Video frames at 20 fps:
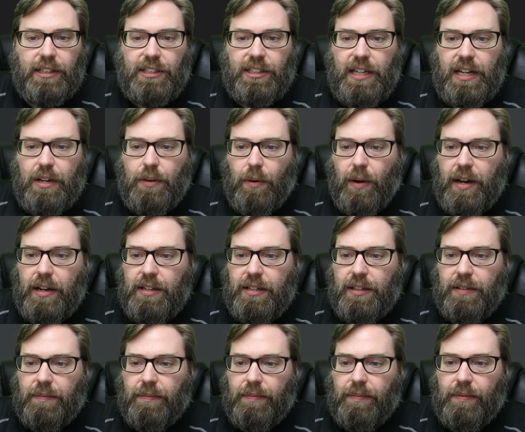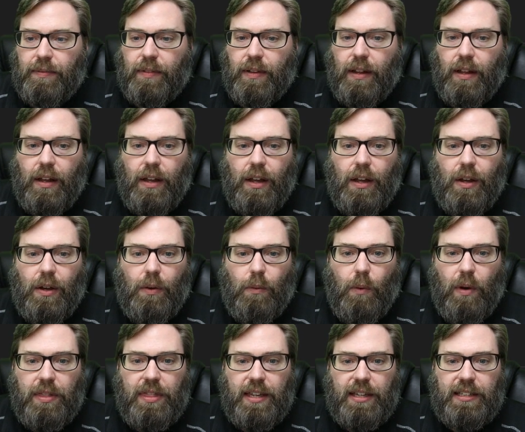at the secret,
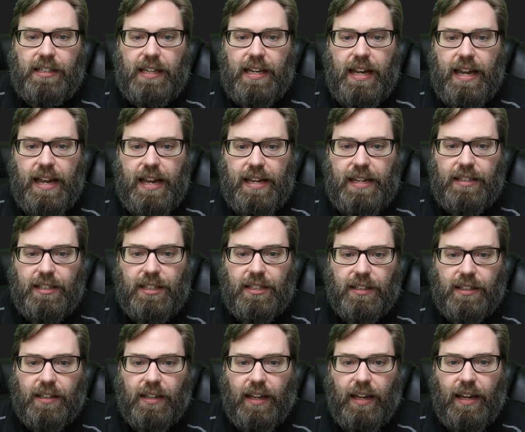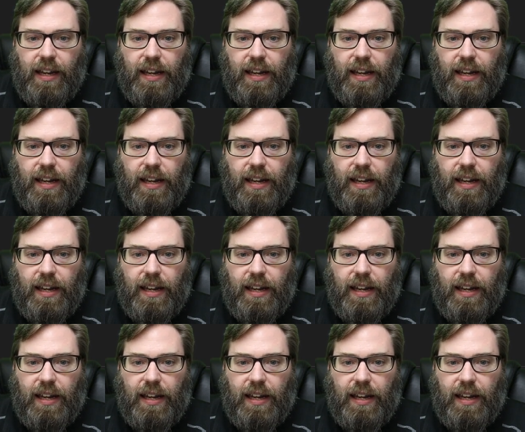what this is